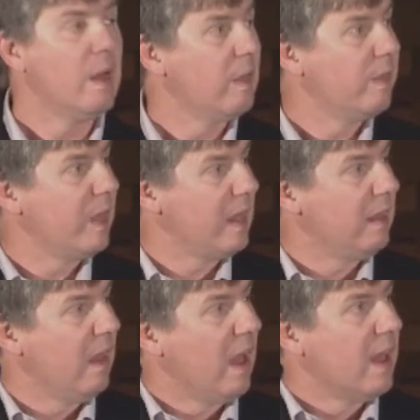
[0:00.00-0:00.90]

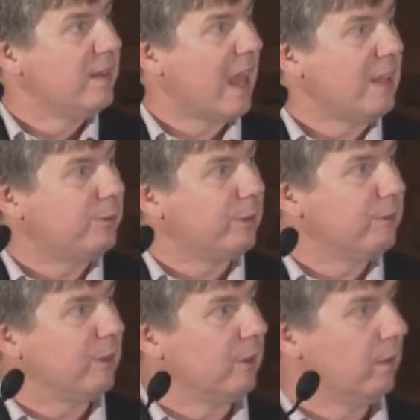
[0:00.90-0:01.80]
the nature
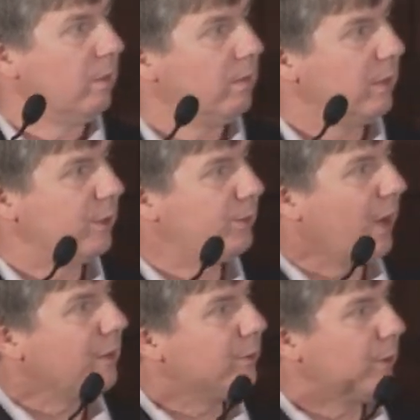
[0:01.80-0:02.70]
of the
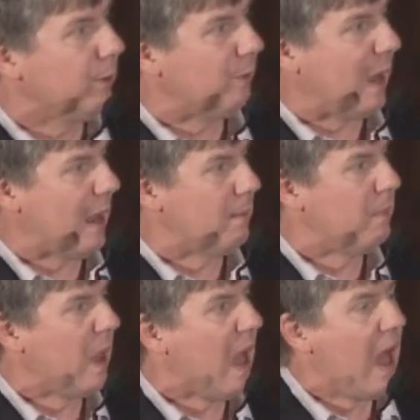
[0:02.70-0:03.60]
structure of the web